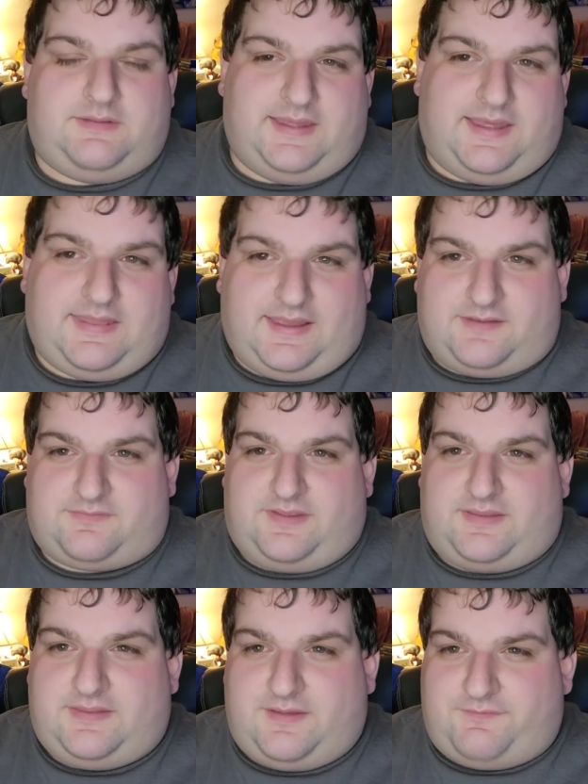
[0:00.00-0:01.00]
yeah, like I
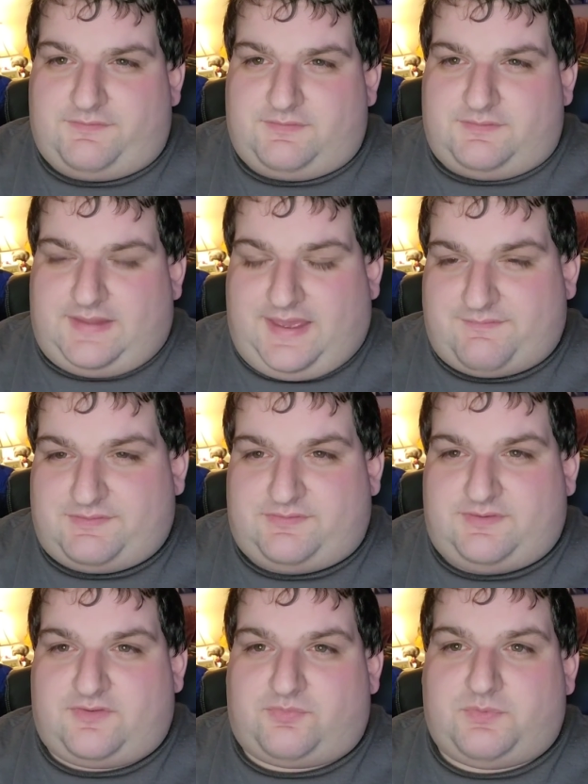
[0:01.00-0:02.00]
said, nothing. I haven't
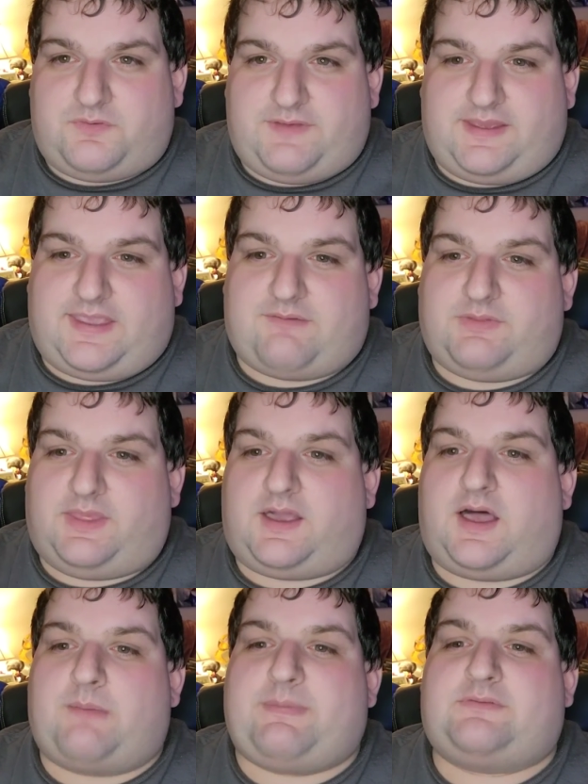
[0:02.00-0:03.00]
seen this movie. I can't really
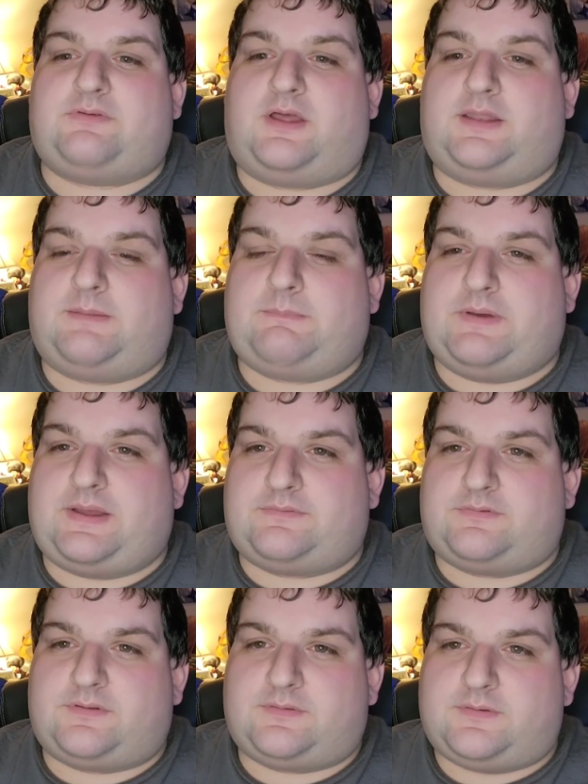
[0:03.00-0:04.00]
comment on it,
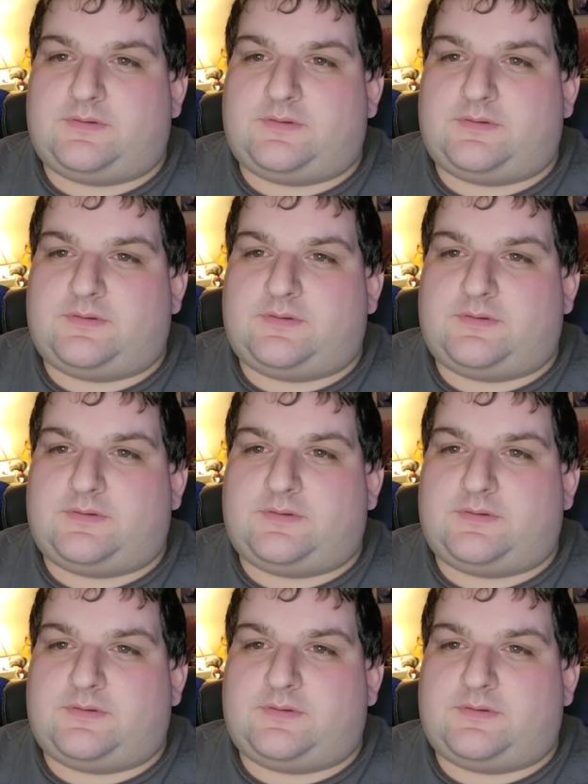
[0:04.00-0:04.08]
but